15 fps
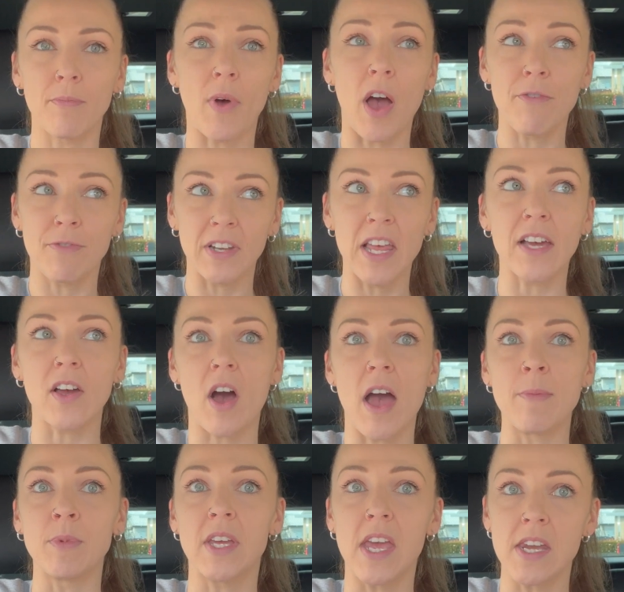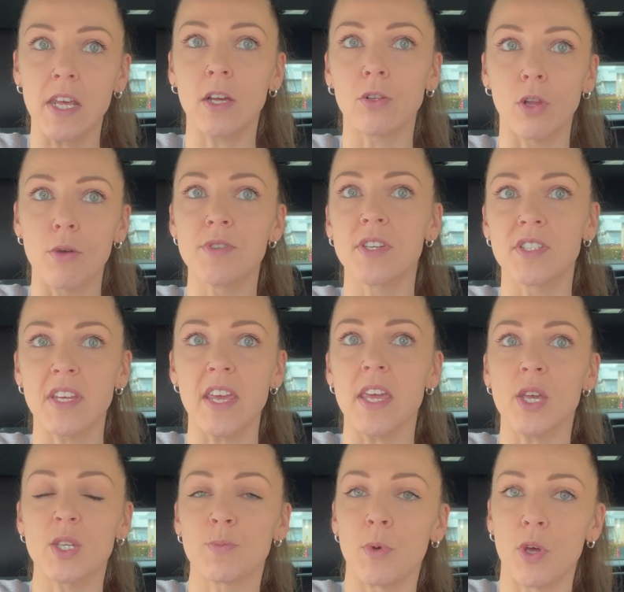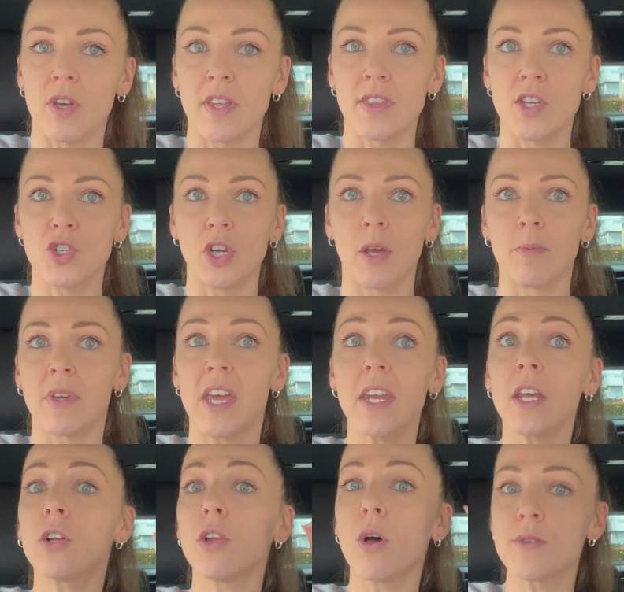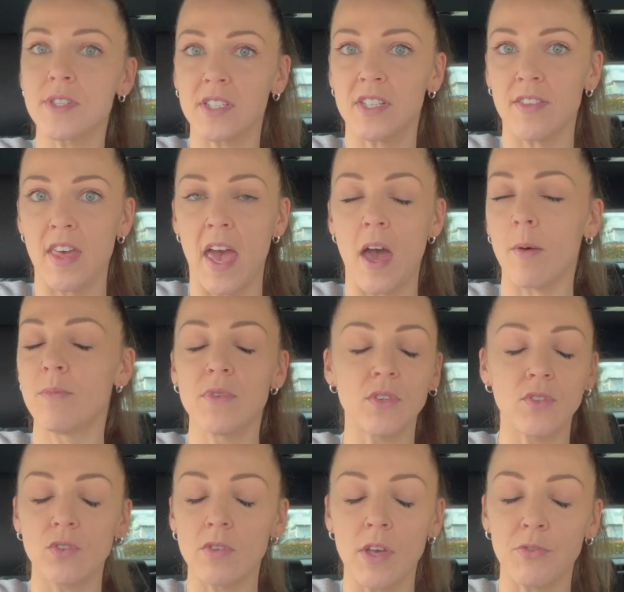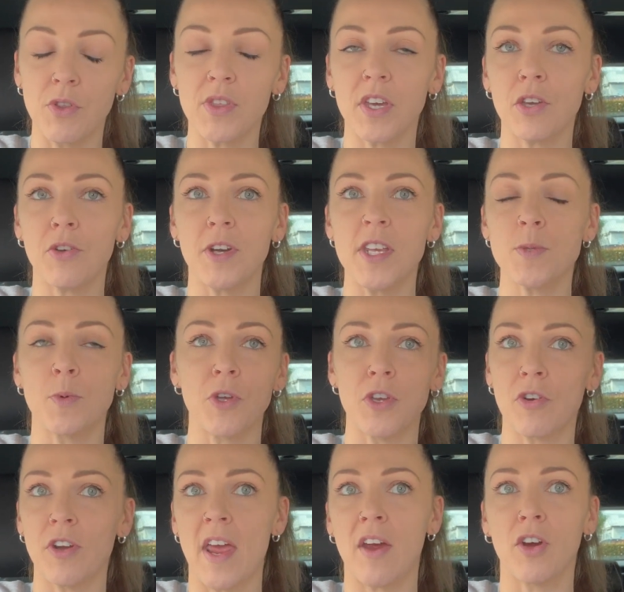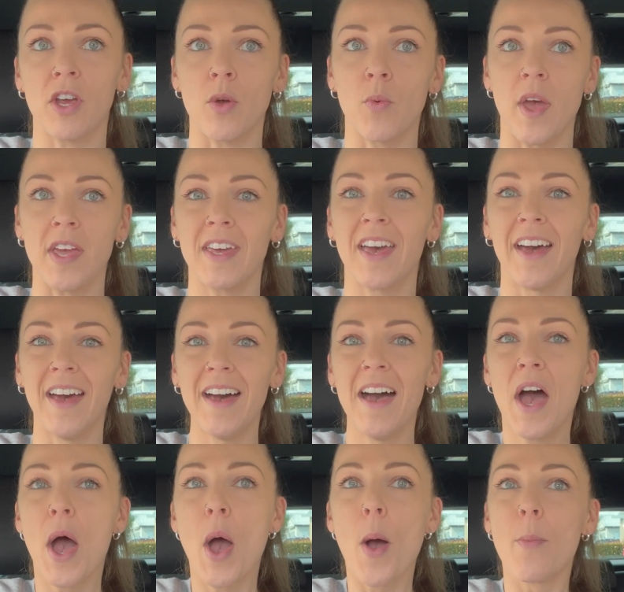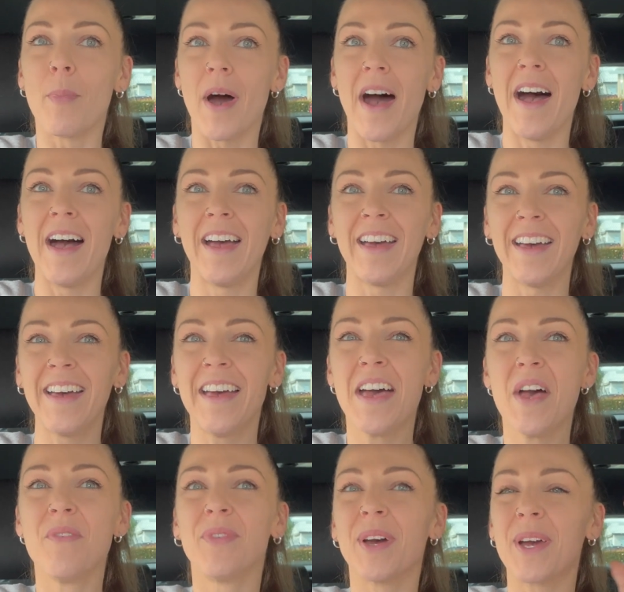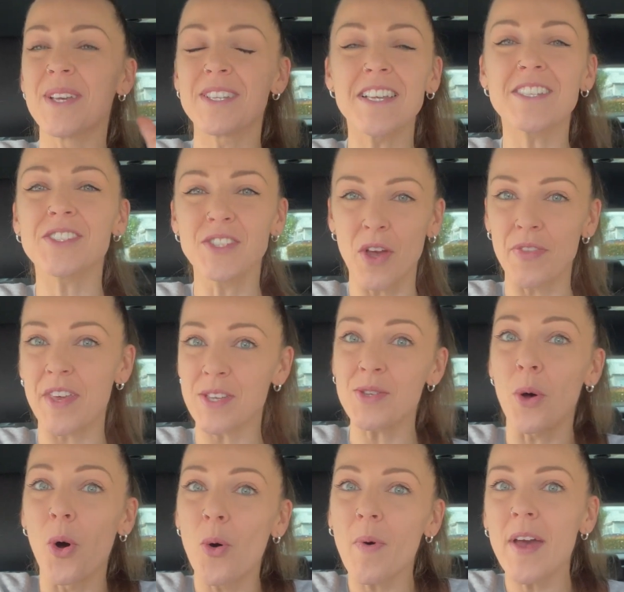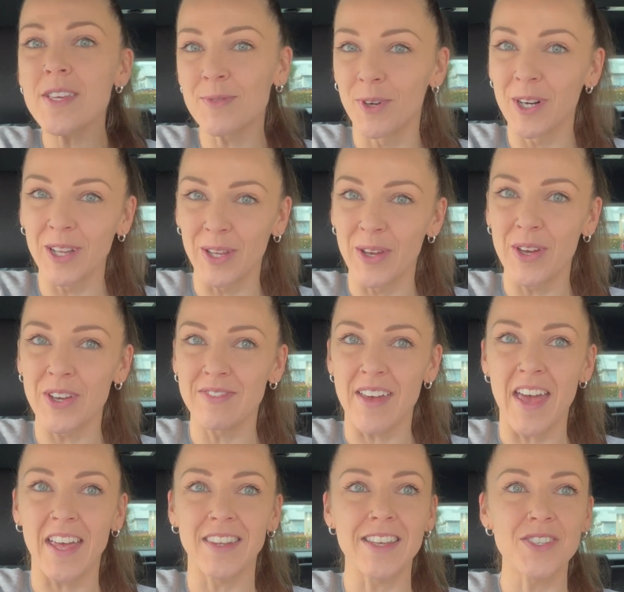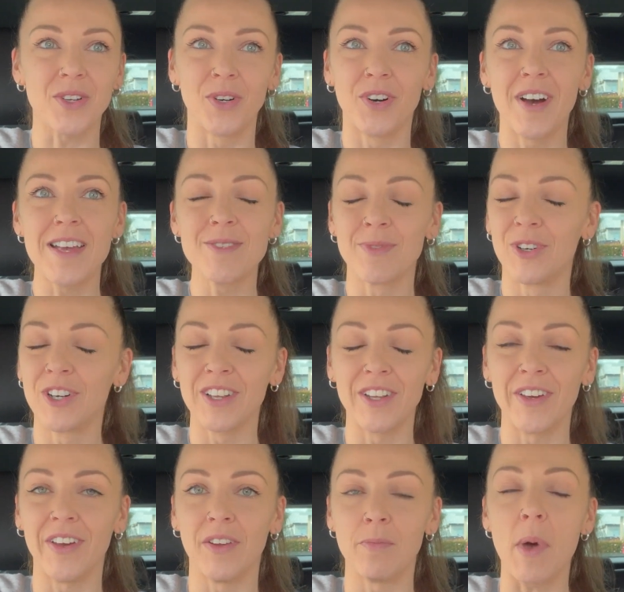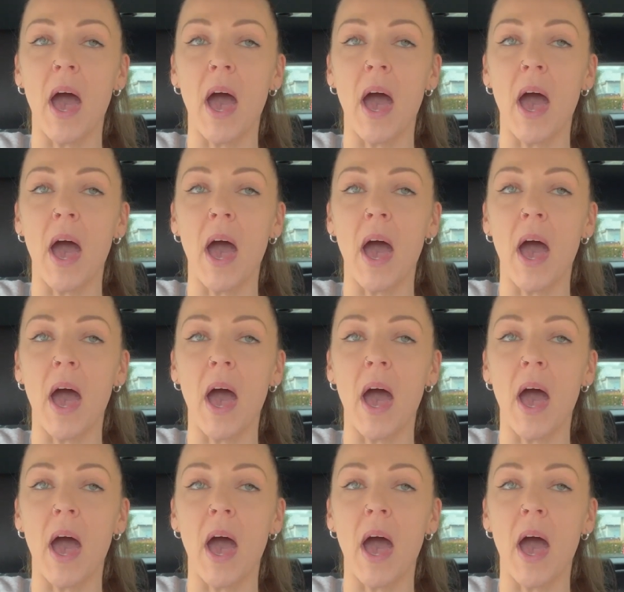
I feel like I'm getting closer to expert in the gym, getting closer to that. If you think you're an expert, you're an arrogant wanker, but because it's so, there's always more to learn, man. There's always more to learn.